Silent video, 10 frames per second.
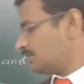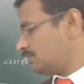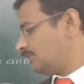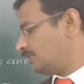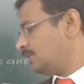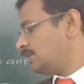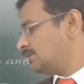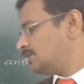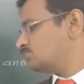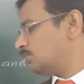of it,
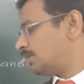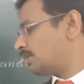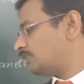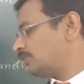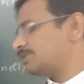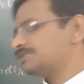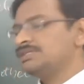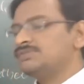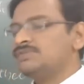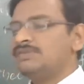this moment of inertia
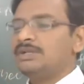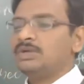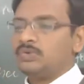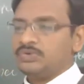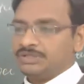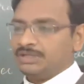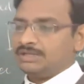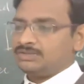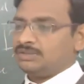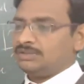is very, very crucial
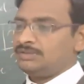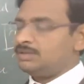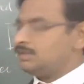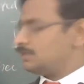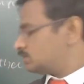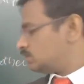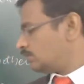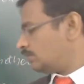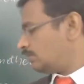actually. So